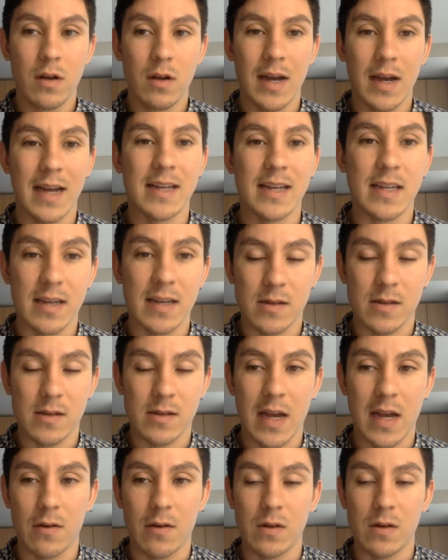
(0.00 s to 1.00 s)
ideas on
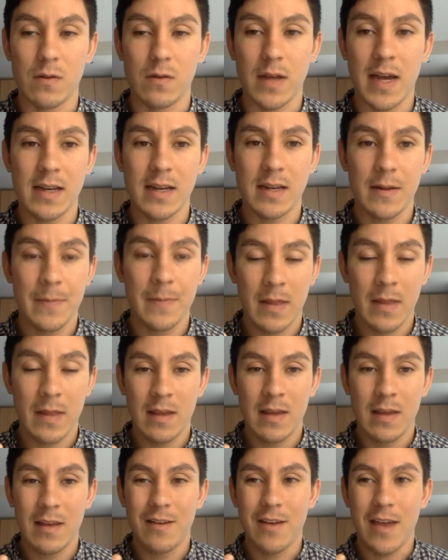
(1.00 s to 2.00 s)
how to do that,
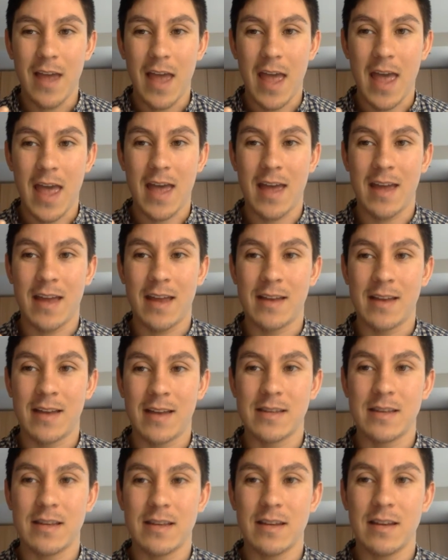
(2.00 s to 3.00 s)
and
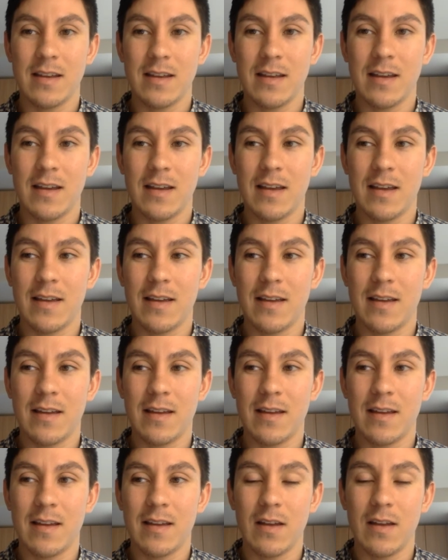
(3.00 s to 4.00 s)

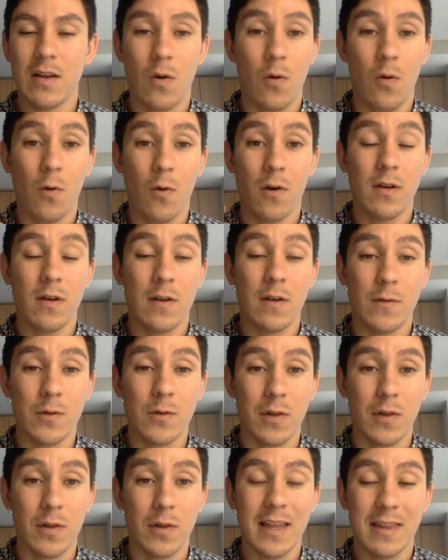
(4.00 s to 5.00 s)
or if you'd
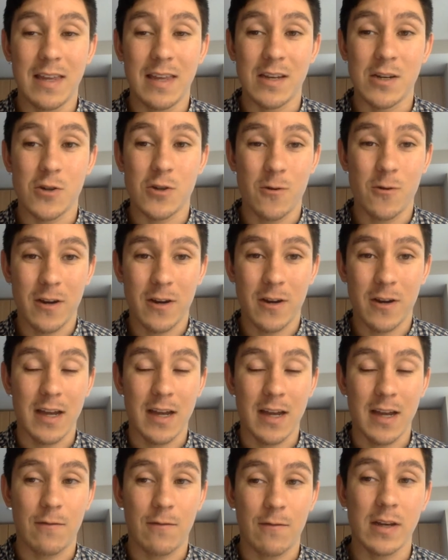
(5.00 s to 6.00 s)
like the shortcut,
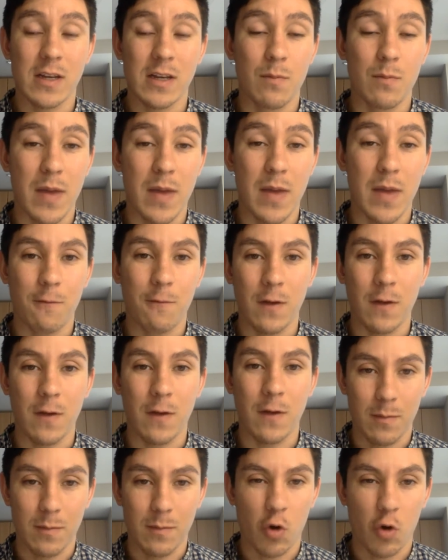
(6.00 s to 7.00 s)
if you'd like to benefit
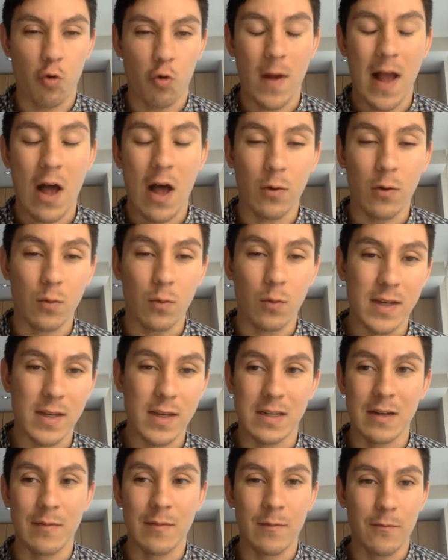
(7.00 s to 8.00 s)
from the crowd
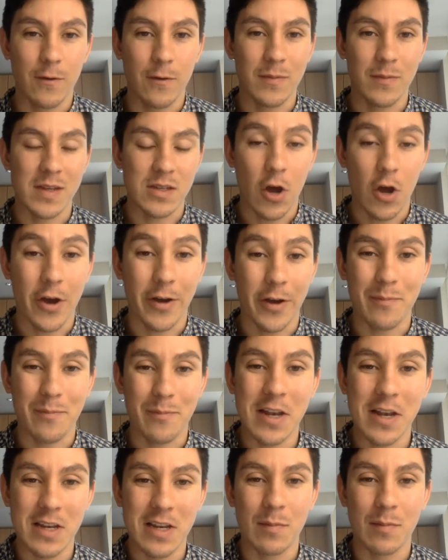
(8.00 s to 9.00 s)
wisdom from this
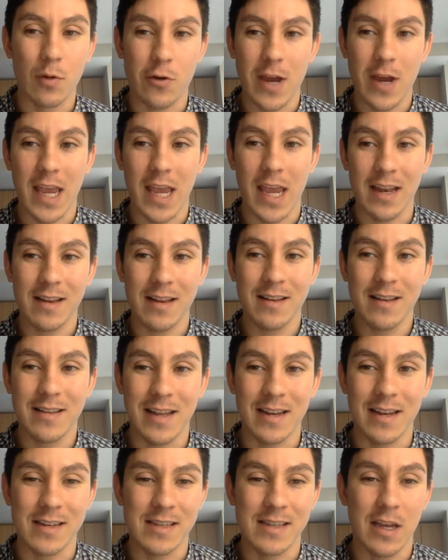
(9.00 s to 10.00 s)
augmented brain
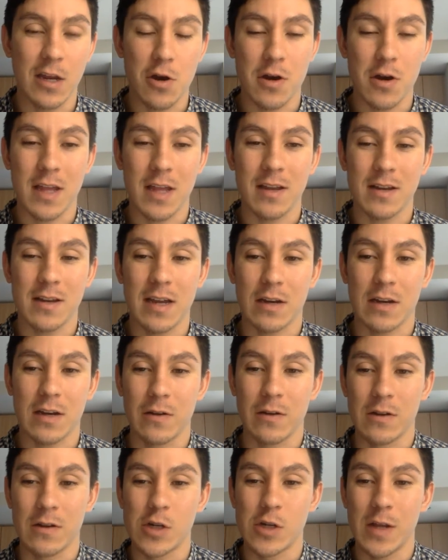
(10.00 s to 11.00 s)
that is the internet and
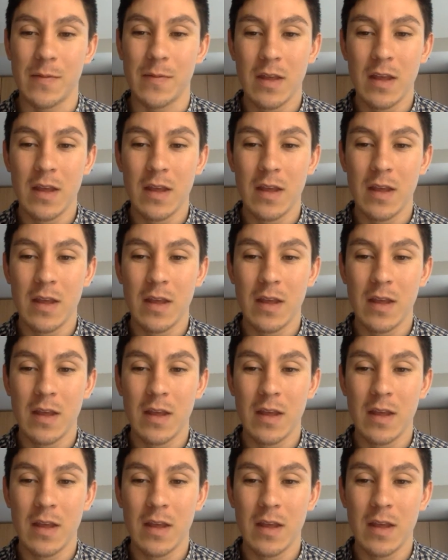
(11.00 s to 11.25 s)
technology,